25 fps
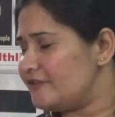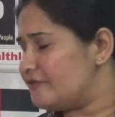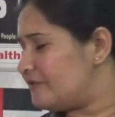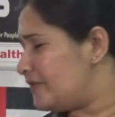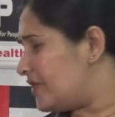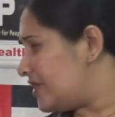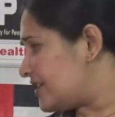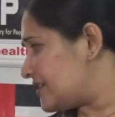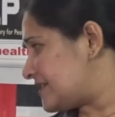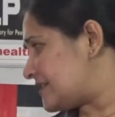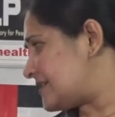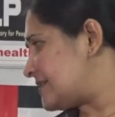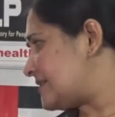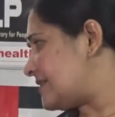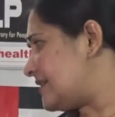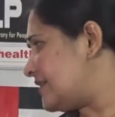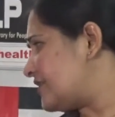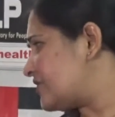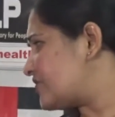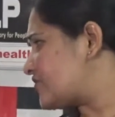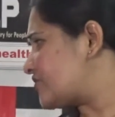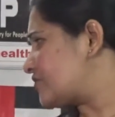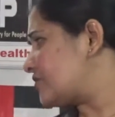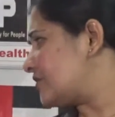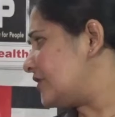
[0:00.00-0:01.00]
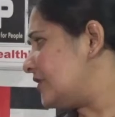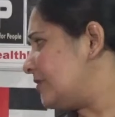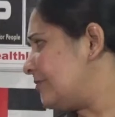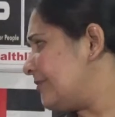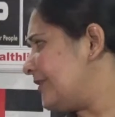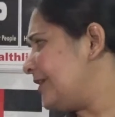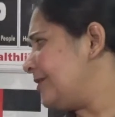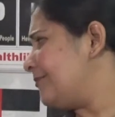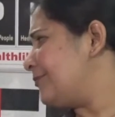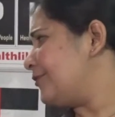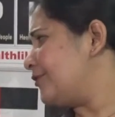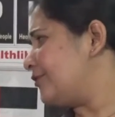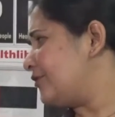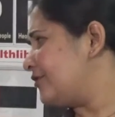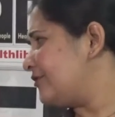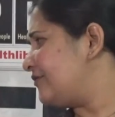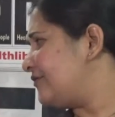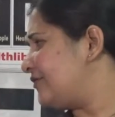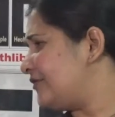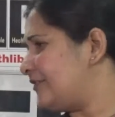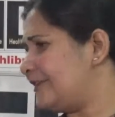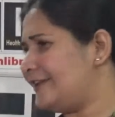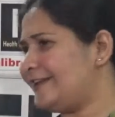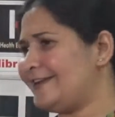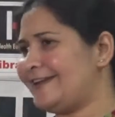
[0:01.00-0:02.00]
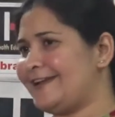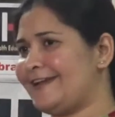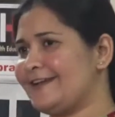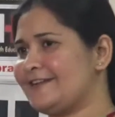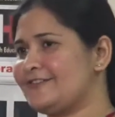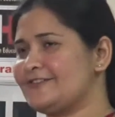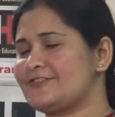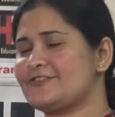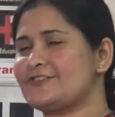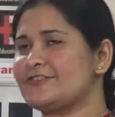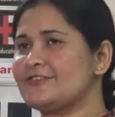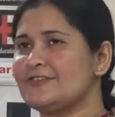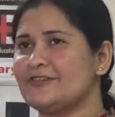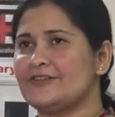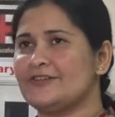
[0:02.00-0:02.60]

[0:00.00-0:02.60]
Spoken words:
Works extremely beautifully, and